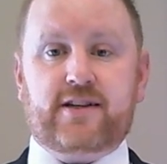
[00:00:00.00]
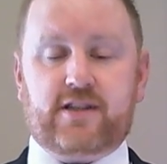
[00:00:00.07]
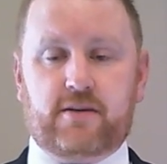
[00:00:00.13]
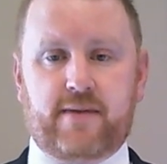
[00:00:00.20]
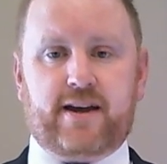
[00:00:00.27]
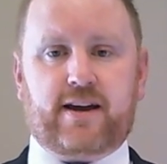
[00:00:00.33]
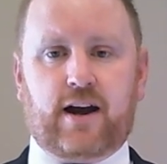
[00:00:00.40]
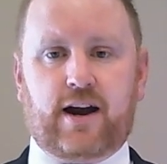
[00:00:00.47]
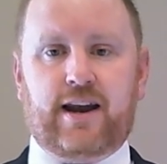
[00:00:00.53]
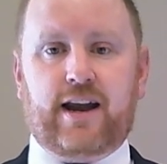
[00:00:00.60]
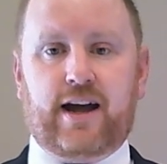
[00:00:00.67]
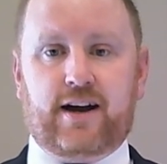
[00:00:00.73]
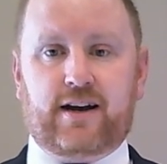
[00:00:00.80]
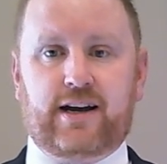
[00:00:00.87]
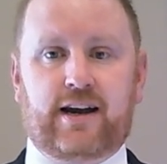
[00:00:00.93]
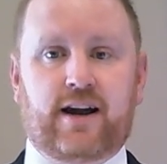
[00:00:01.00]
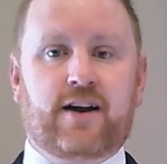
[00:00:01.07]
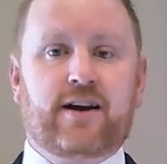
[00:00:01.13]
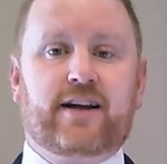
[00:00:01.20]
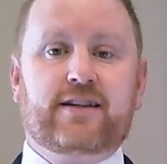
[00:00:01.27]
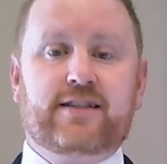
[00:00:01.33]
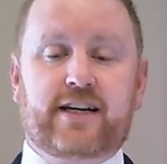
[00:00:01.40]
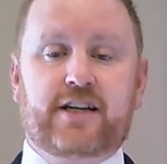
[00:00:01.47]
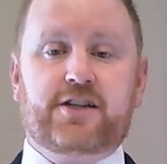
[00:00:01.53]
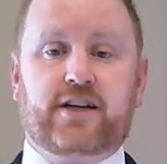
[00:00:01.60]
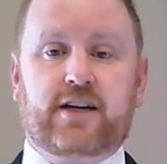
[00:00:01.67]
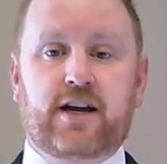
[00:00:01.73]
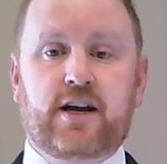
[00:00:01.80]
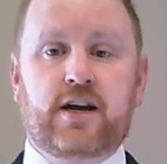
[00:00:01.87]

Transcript: to make our learning and teaching